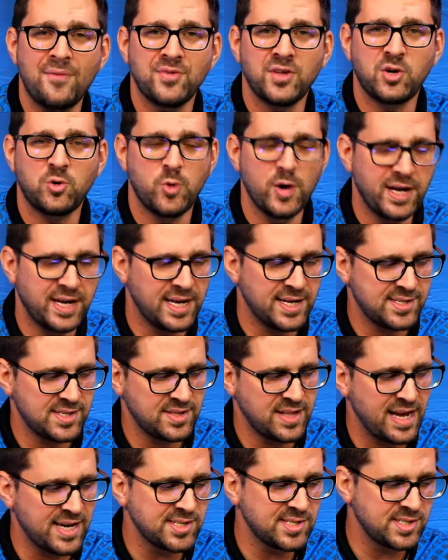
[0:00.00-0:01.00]
quickest. And
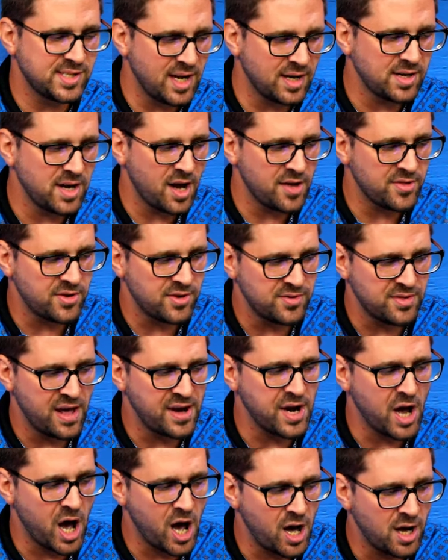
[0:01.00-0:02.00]
that is none other than
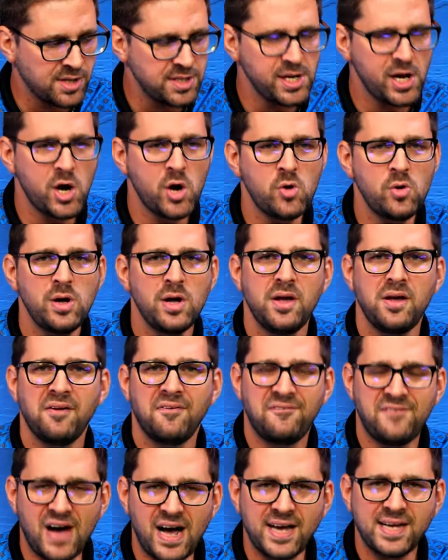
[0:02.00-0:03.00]
Ondo
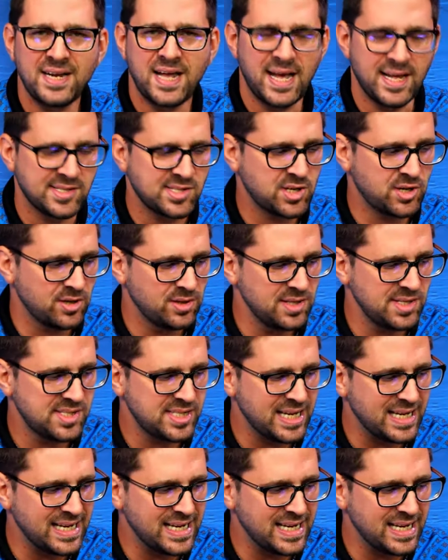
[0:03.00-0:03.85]
Finance, currently sitting